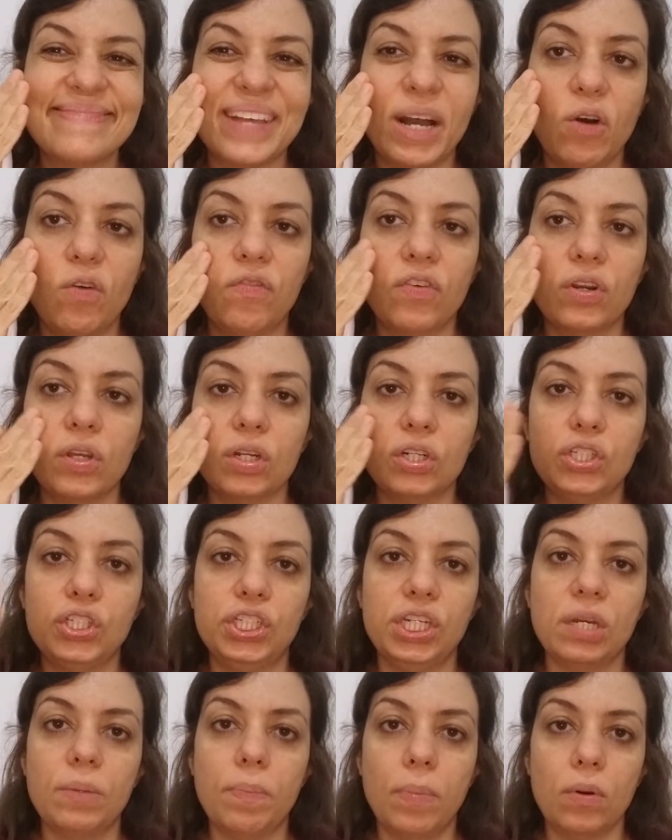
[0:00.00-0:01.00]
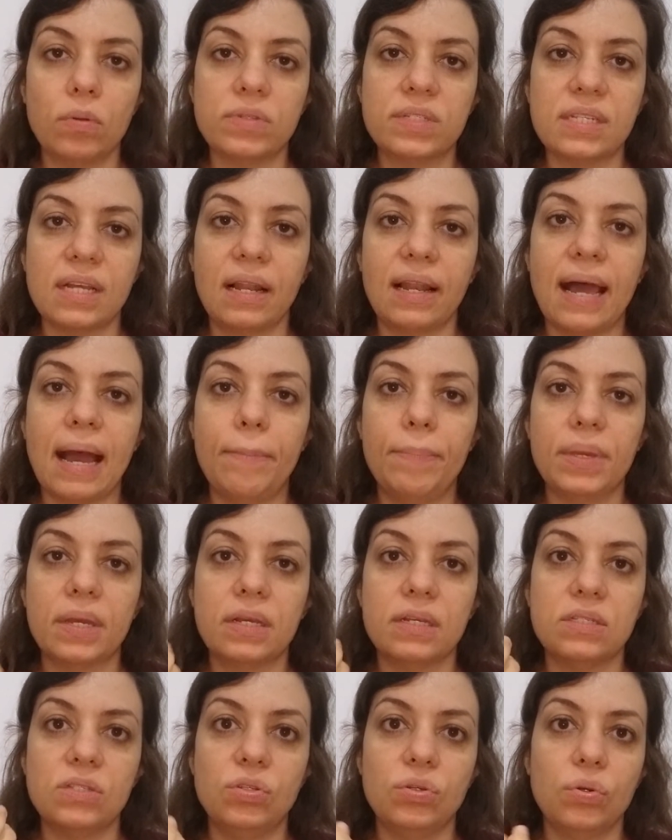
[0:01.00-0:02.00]
over your cheekbones a lot
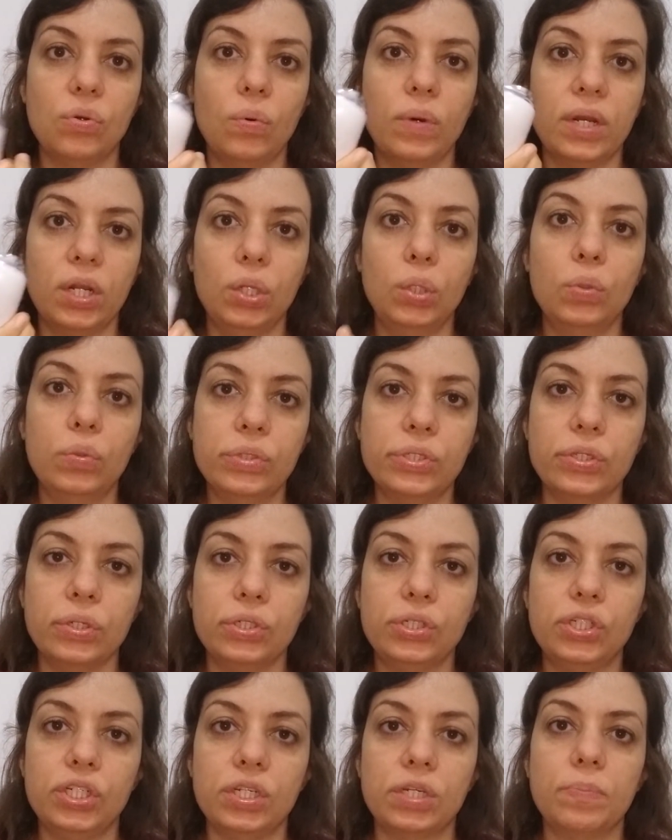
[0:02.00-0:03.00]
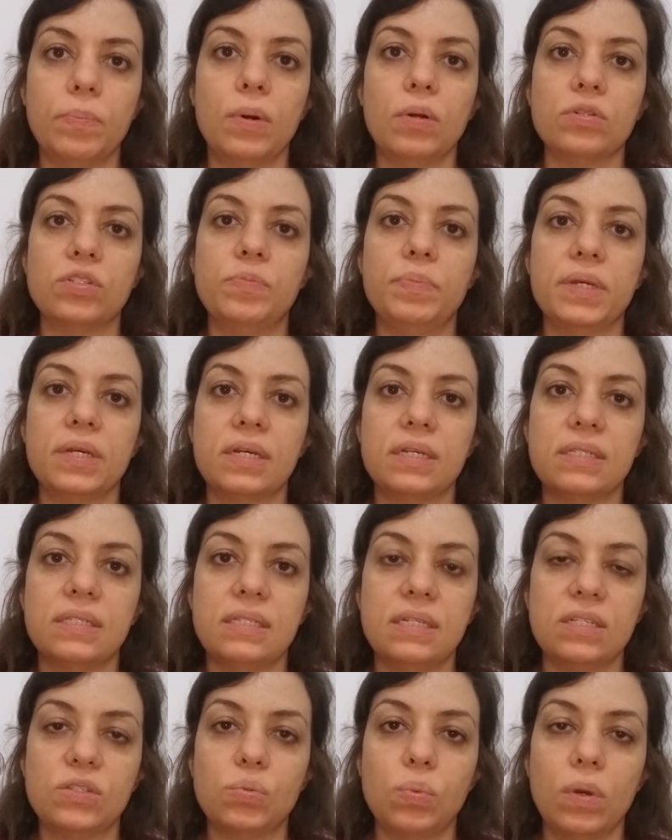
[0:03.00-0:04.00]
because you don't want to lose your cheekbones, because
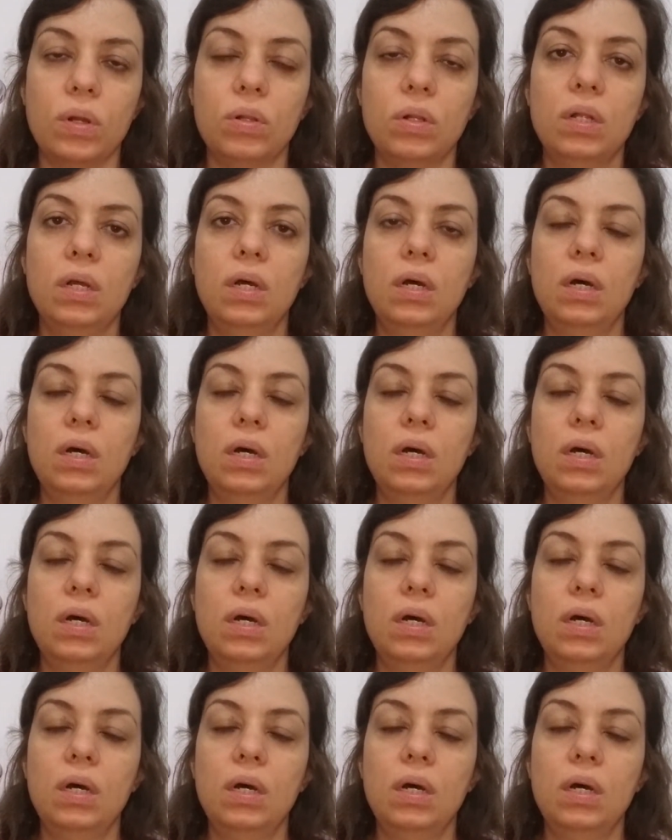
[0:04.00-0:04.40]
this will